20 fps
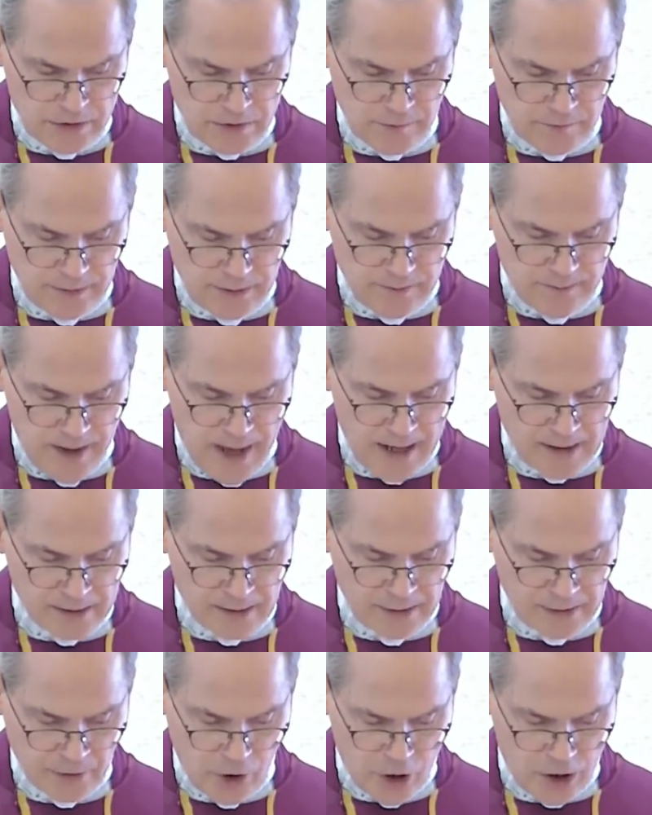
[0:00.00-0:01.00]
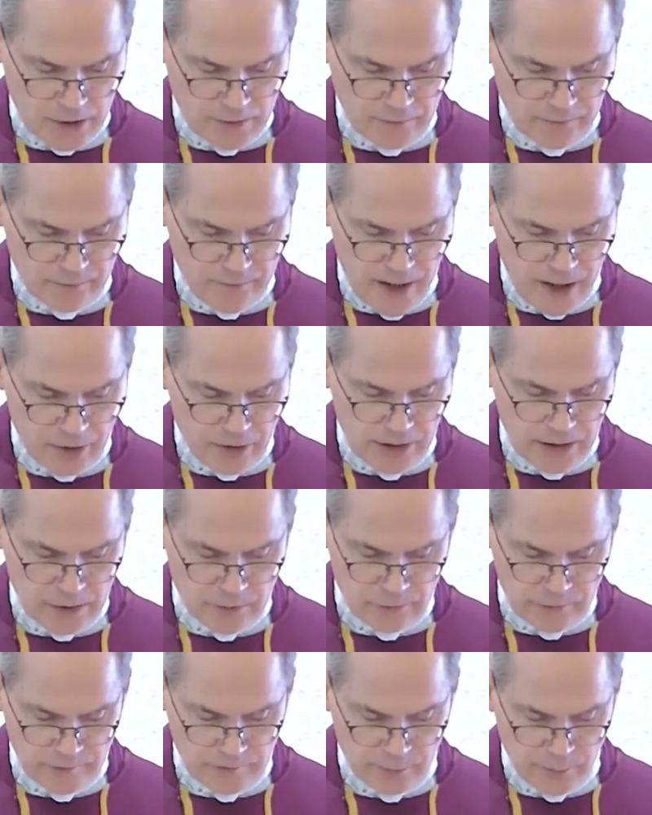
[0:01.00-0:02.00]
to the Immaculate Heart of Mary
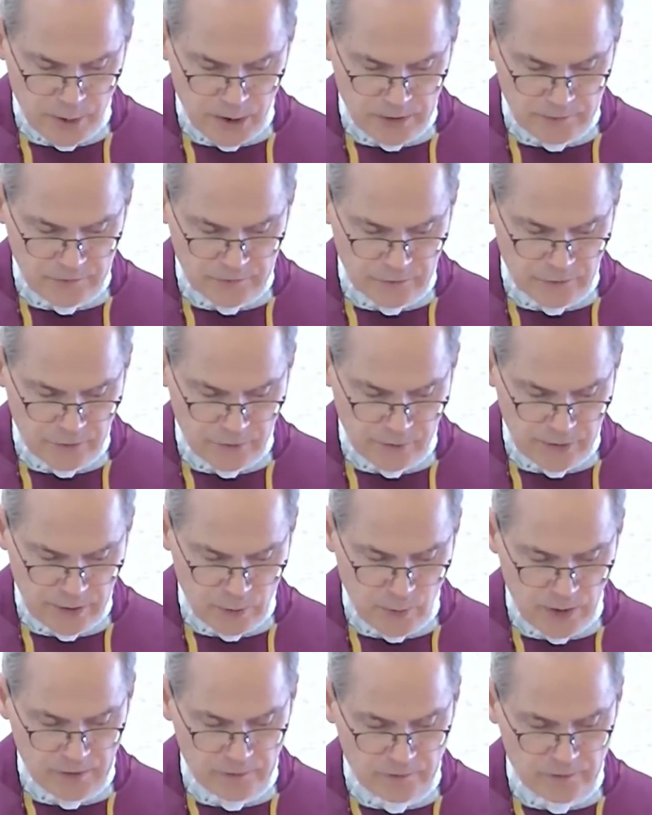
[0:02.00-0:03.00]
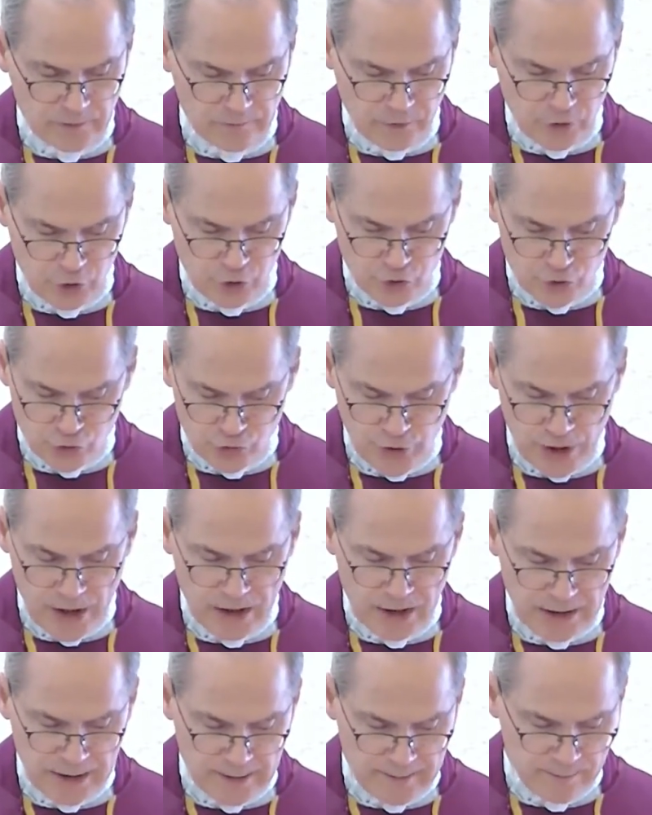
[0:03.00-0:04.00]
in response to the request of the
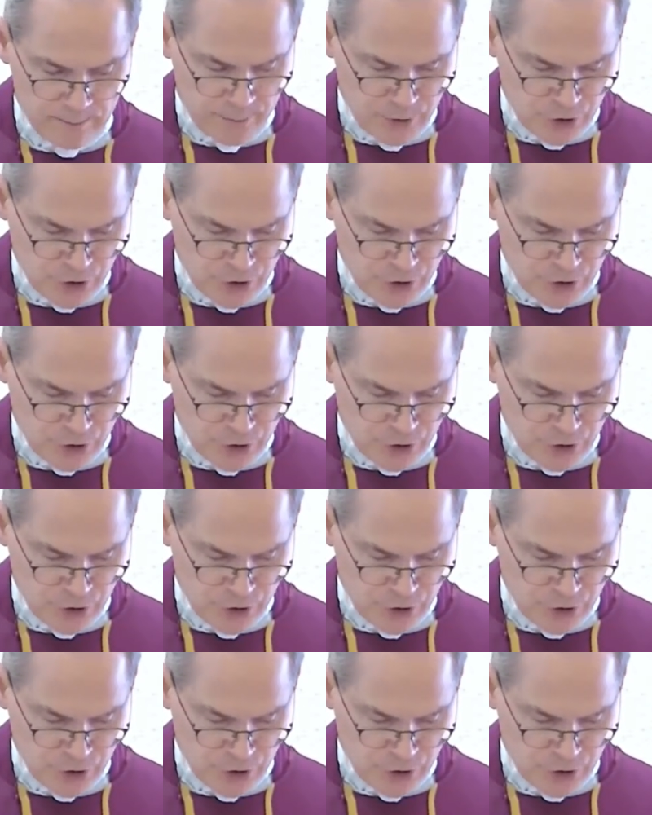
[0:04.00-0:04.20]
Ukrainian